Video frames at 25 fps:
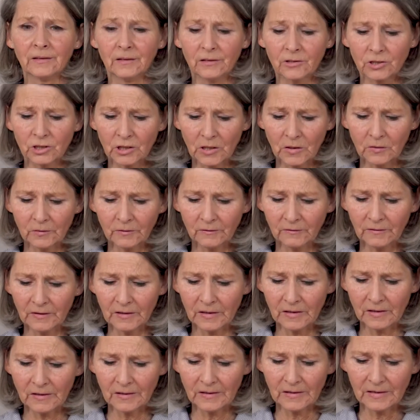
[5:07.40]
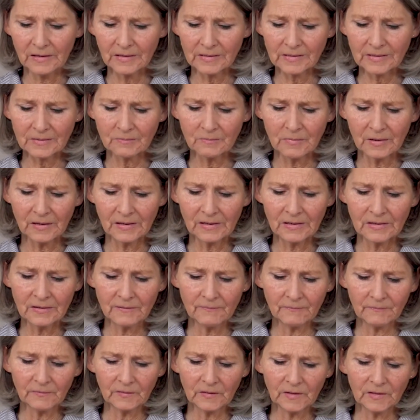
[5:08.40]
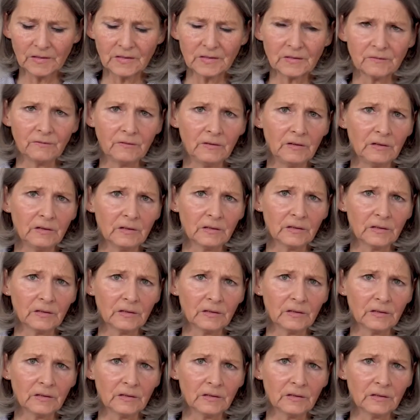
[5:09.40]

we first make sure that we clarify